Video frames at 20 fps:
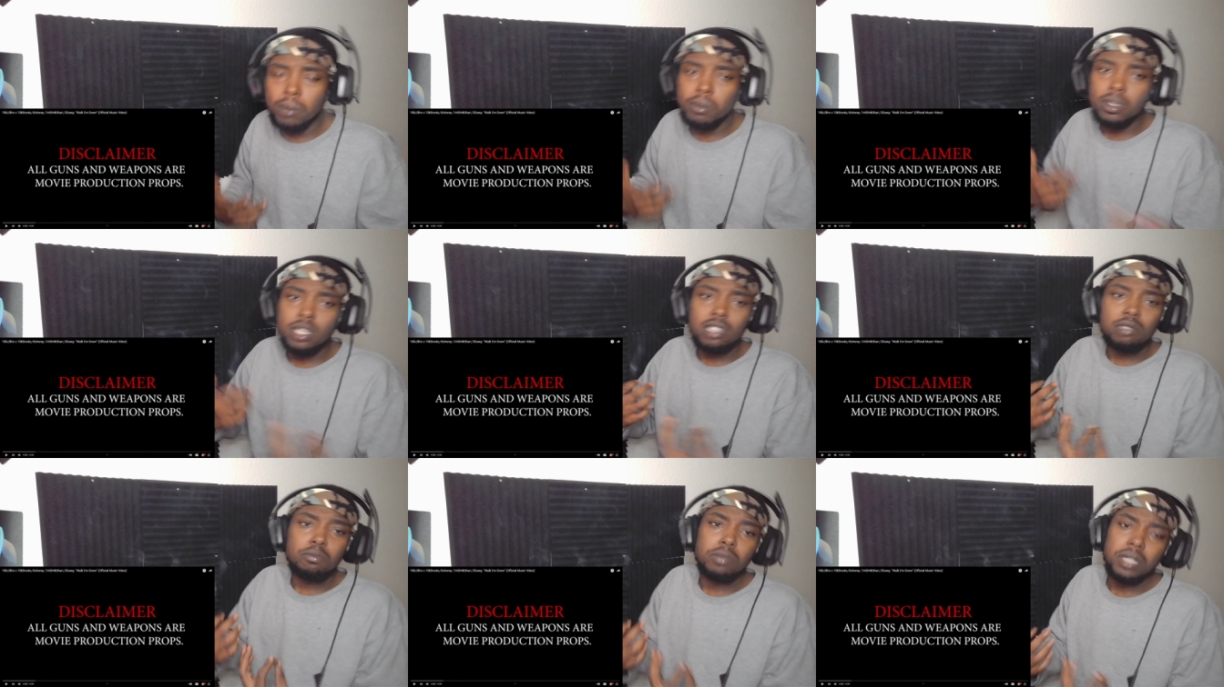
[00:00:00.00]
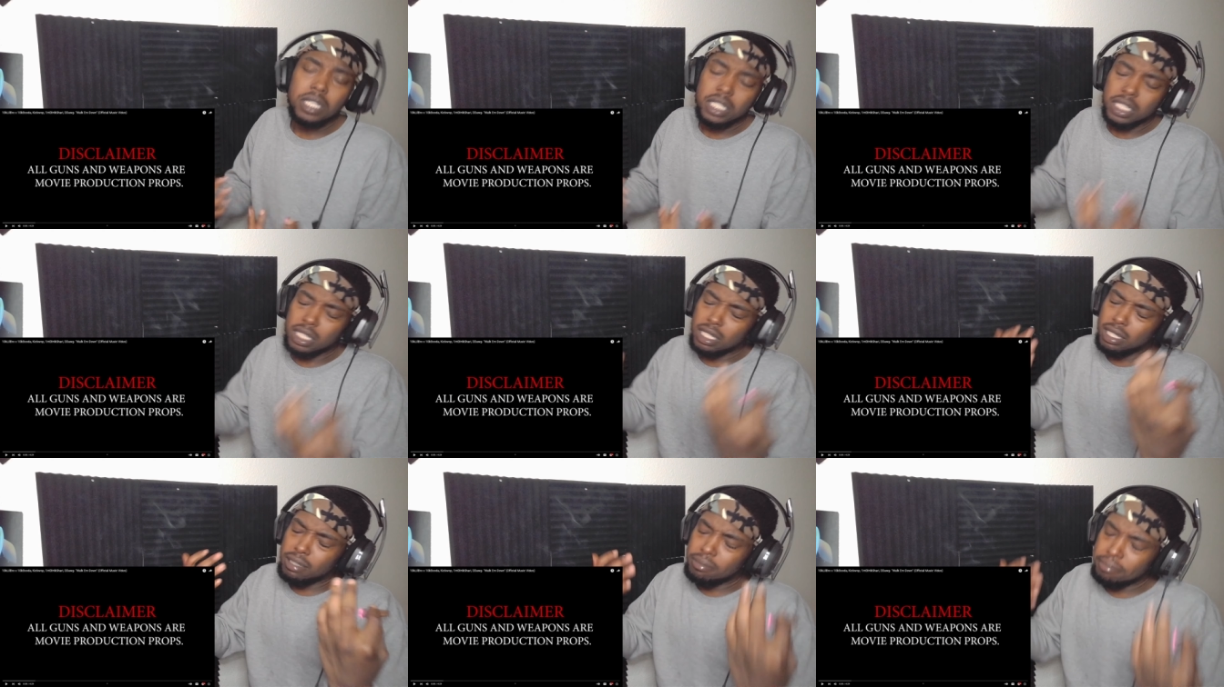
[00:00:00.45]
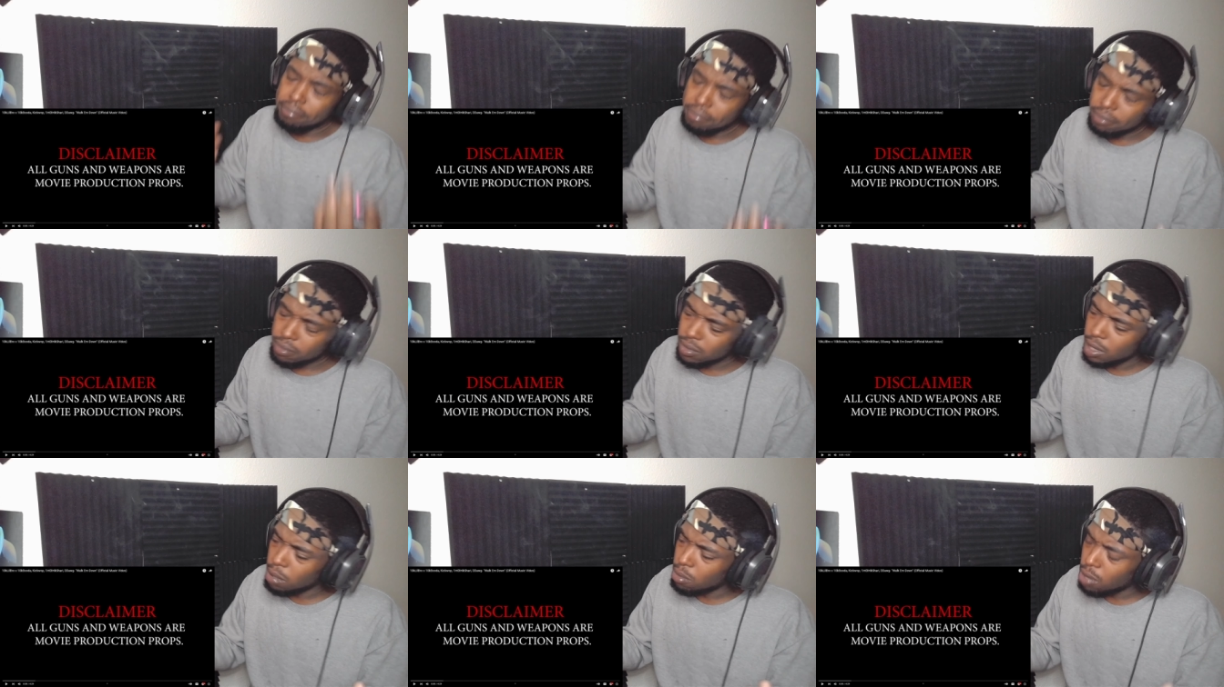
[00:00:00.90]
This bitch
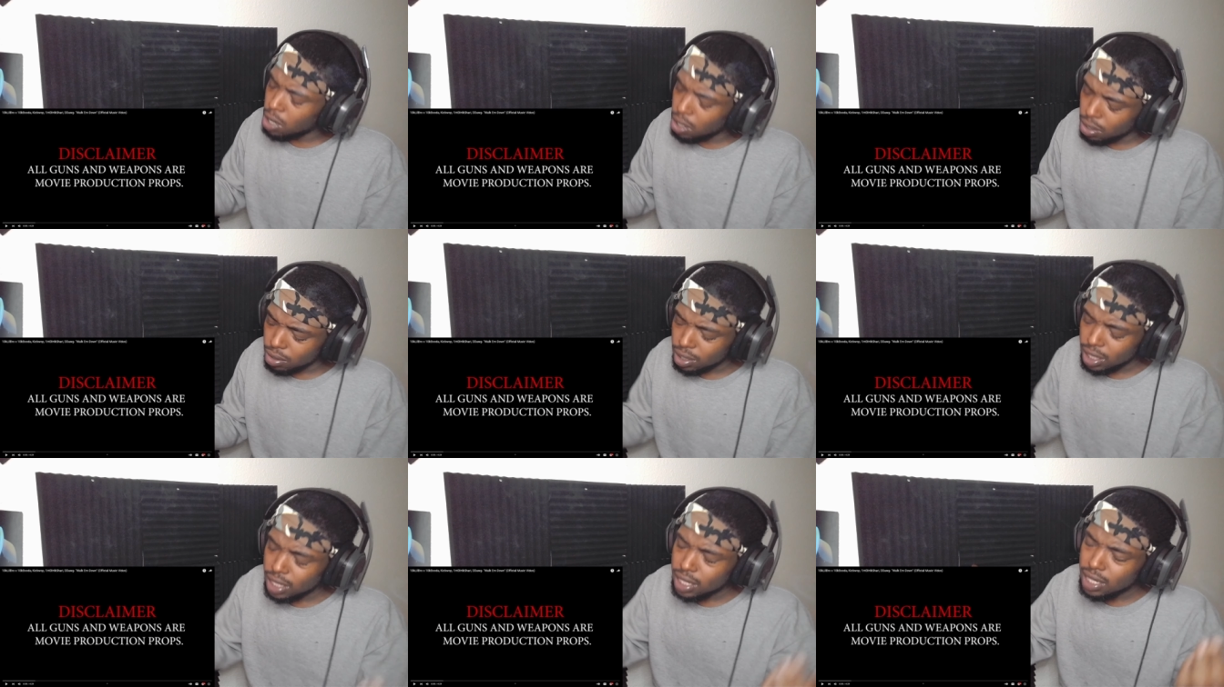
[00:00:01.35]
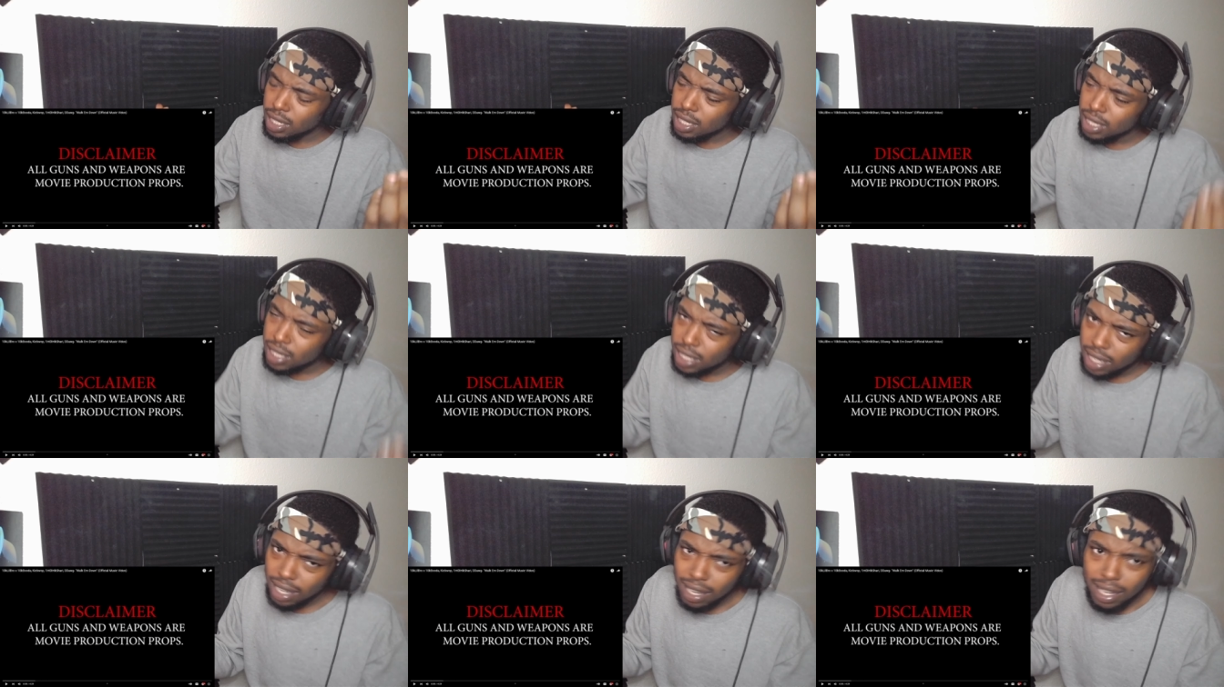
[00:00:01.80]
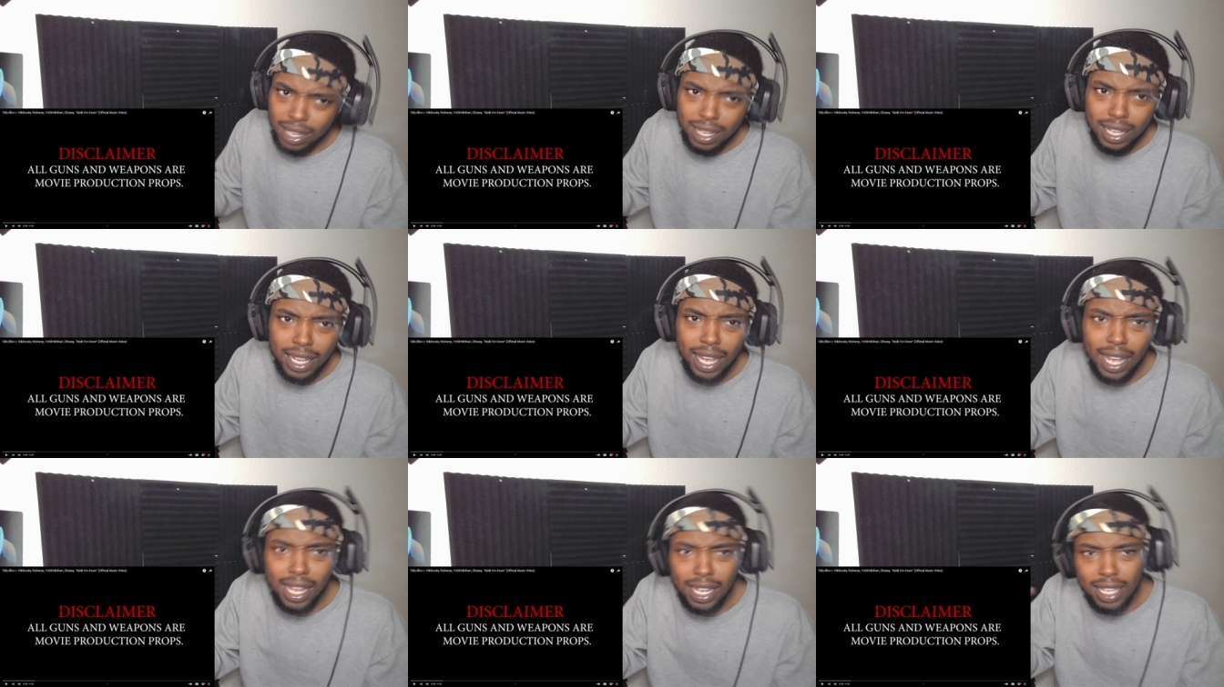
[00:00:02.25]
bro, this is
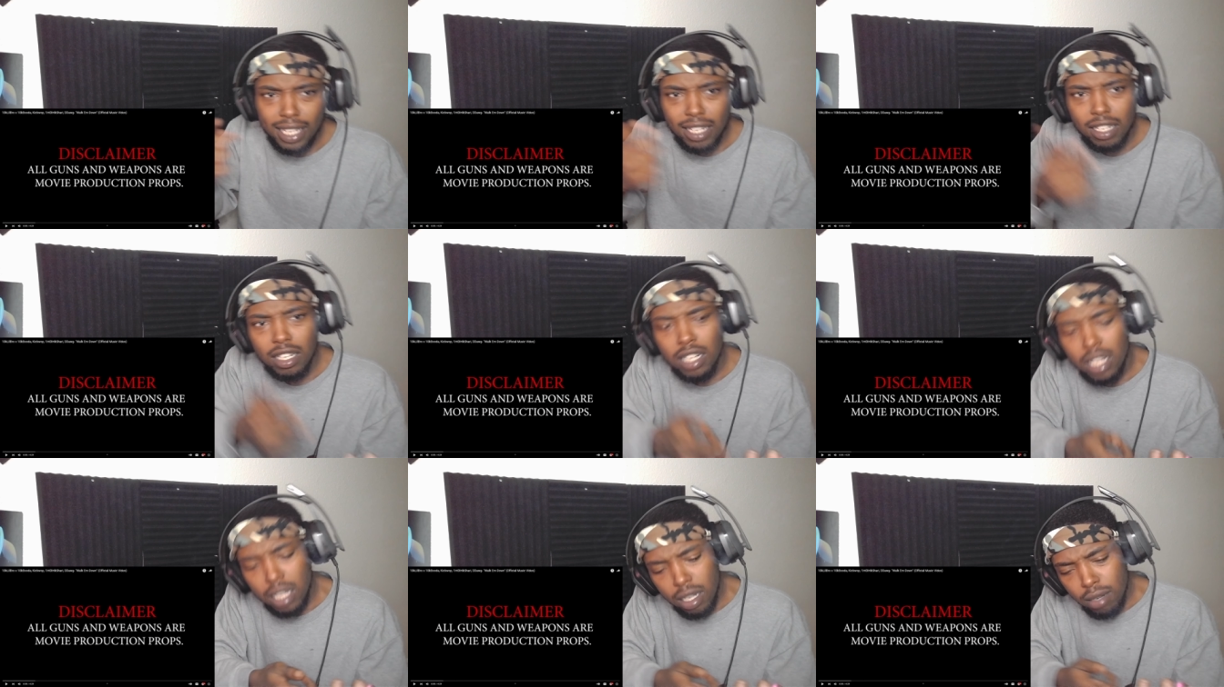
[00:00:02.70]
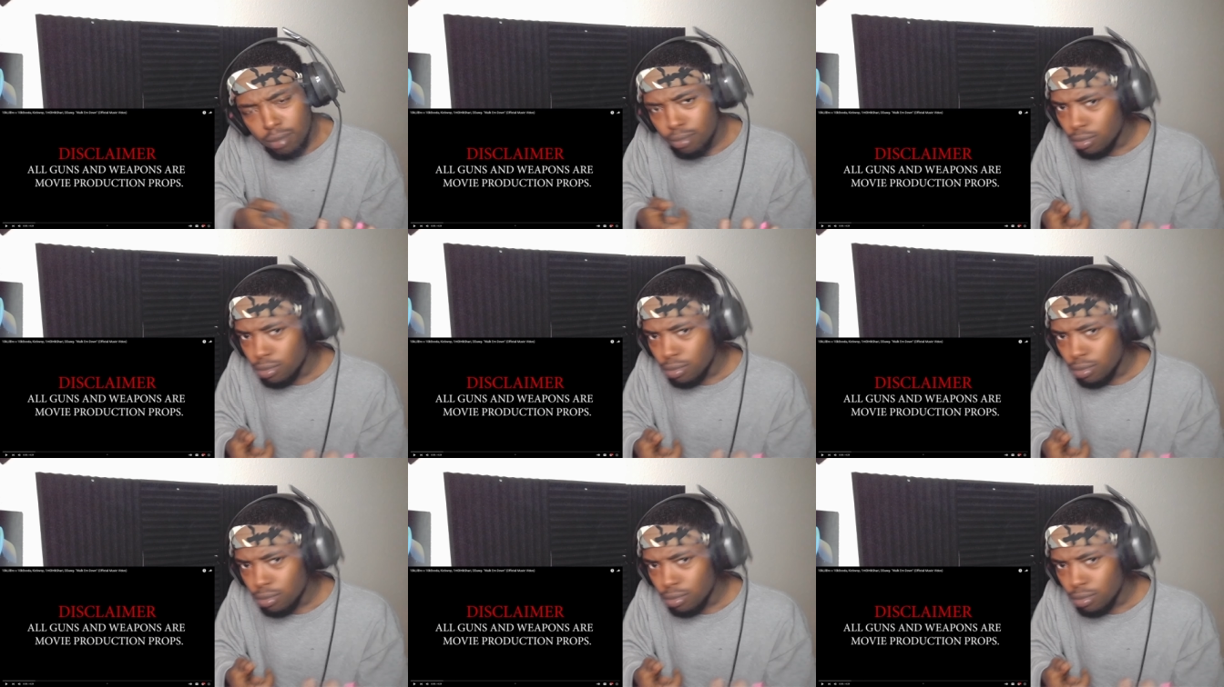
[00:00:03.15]
10K Love,